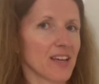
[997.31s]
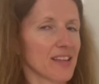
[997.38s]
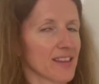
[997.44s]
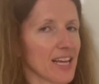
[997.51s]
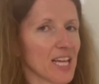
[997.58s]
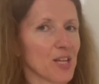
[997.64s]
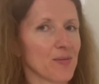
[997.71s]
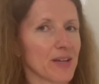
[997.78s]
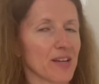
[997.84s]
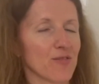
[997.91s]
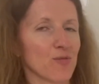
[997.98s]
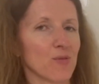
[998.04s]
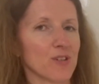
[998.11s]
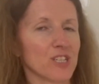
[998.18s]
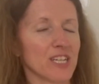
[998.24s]
Thank you again for
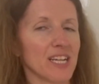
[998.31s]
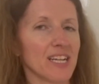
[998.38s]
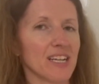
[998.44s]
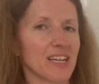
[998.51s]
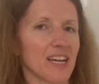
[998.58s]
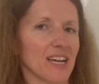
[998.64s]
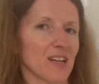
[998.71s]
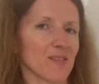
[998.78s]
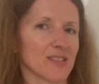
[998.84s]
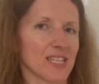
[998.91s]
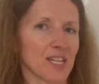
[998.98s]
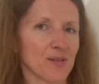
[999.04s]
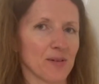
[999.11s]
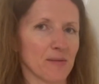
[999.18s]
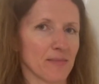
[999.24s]
watching, and I'll see
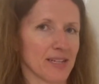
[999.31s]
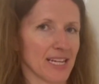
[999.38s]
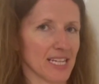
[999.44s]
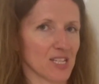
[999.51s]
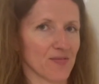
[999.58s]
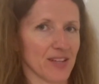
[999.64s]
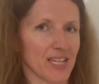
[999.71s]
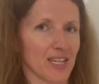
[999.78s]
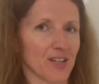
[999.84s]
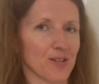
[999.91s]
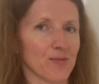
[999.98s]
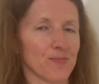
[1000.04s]
you in my next video.